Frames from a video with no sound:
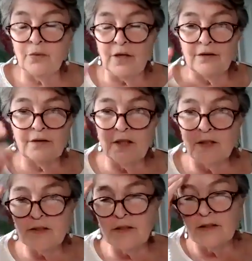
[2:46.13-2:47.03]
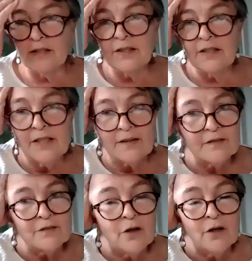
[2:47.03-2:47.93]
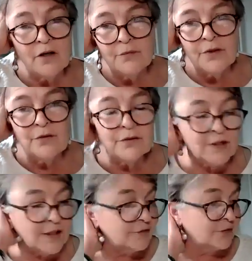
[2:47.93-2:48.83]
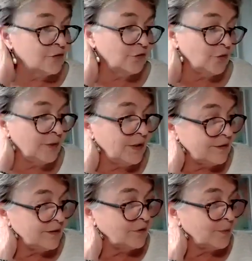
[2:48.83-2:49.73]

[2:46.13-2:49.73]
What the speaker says: We have an article, and yes, we could dive into so many things.